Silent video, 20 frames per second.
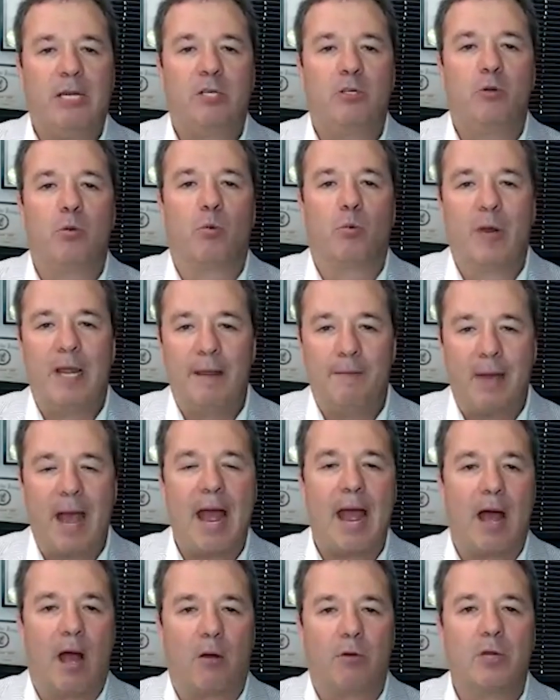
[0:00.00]
to
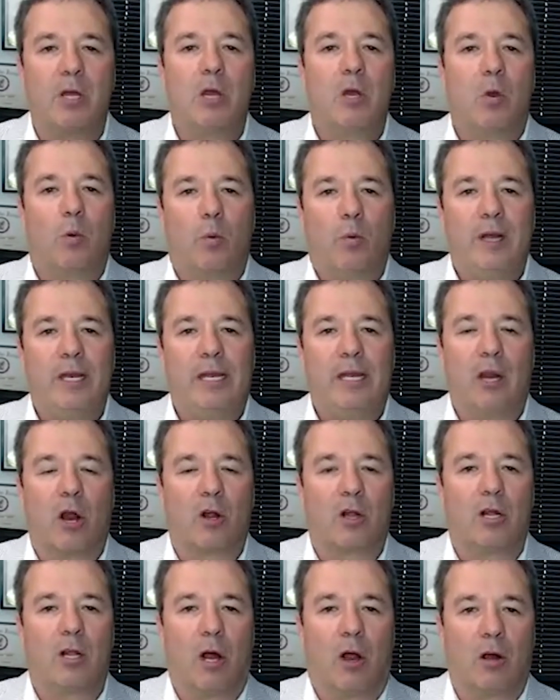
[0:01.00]
rebound, we need
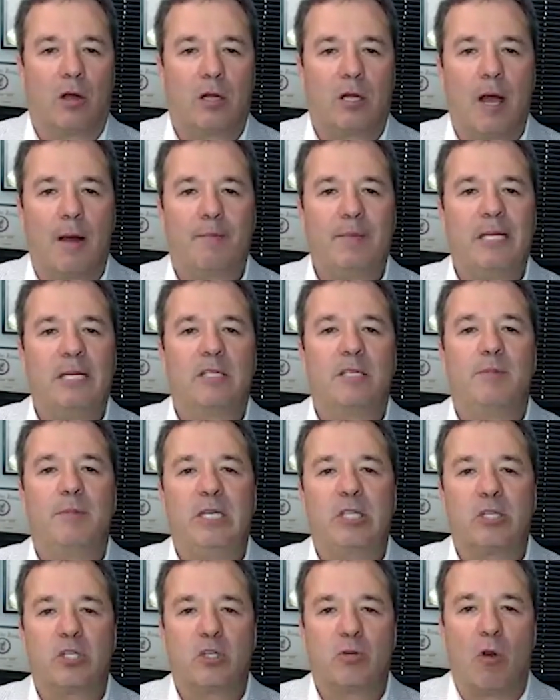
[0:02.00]
our companies to be
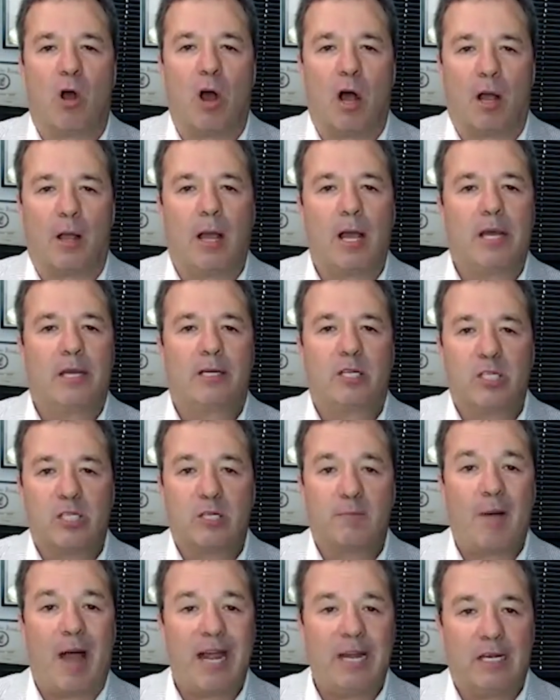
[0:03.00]
strong.
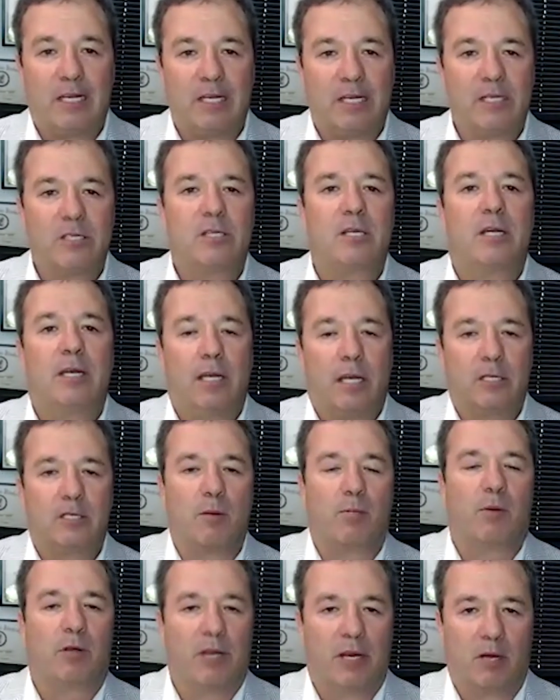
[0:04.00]
Despite this, it's a
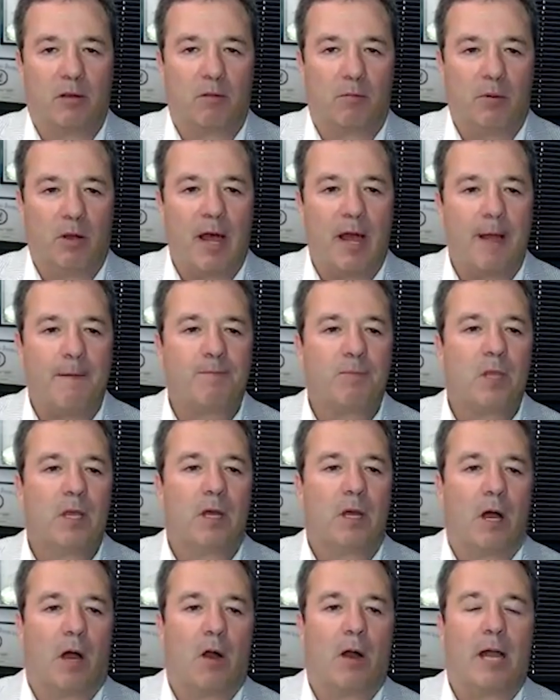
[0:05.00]
political play.
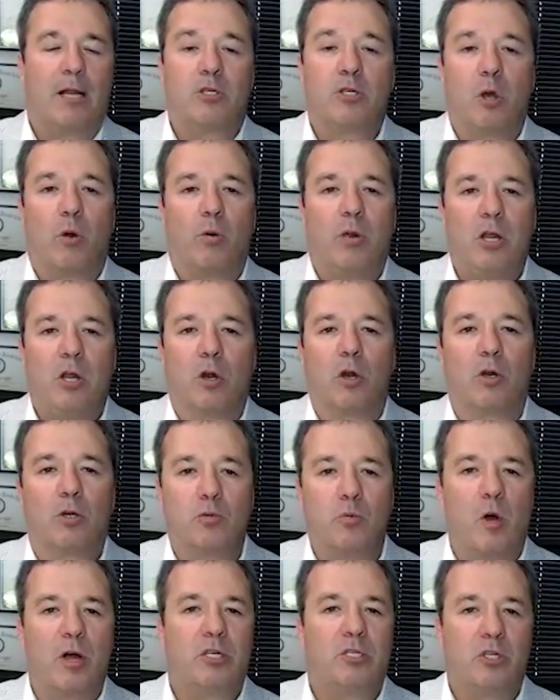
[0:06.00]
All right, so
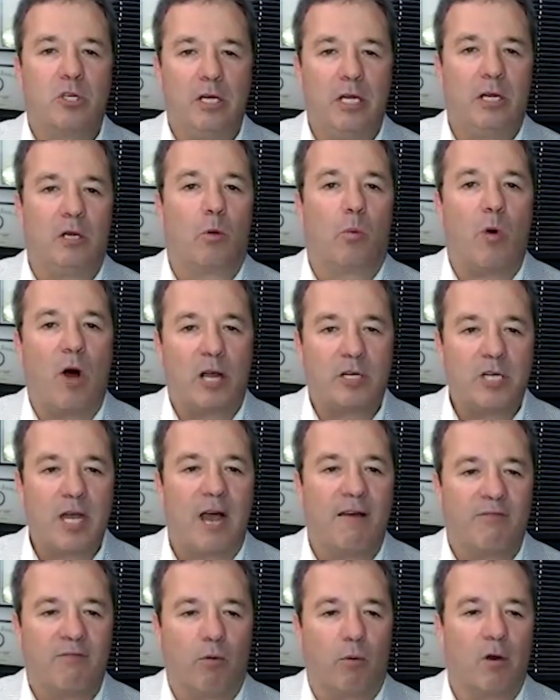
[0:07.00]
here's what you need to watch
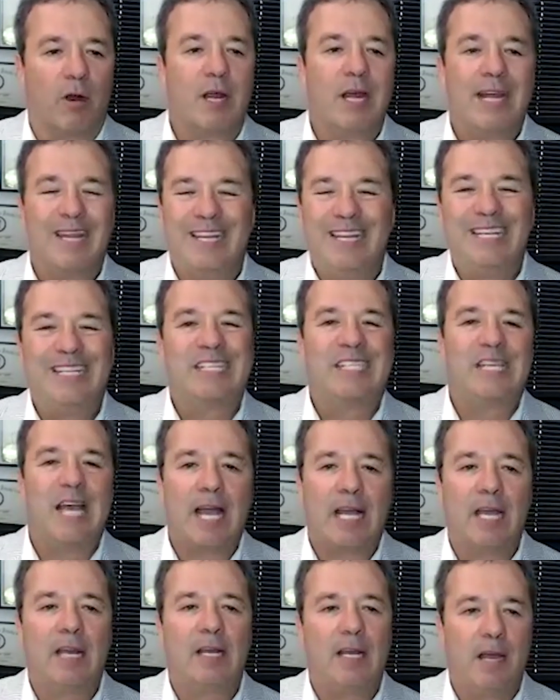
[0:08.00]
out for. The
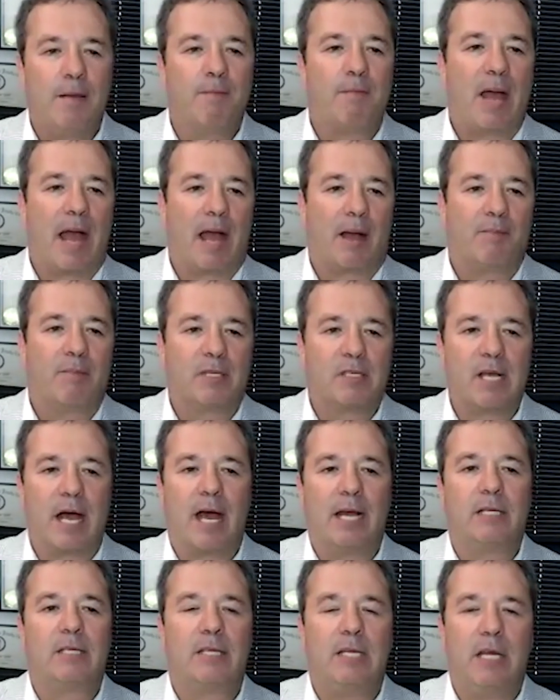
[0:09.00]
second impact,
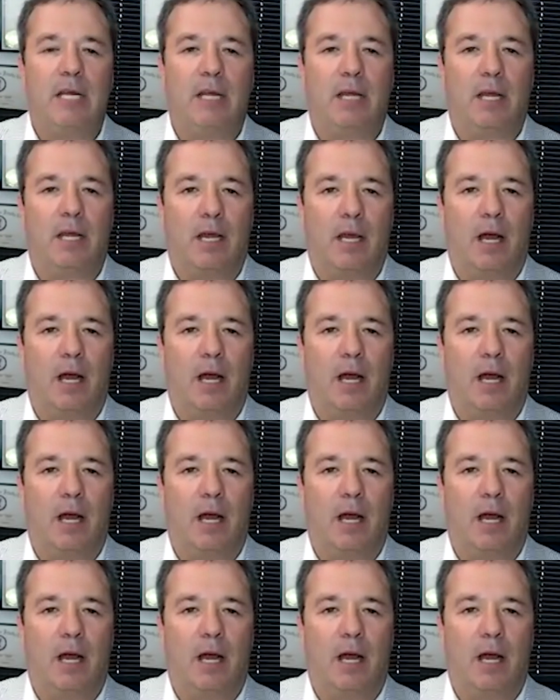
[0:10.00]
besides the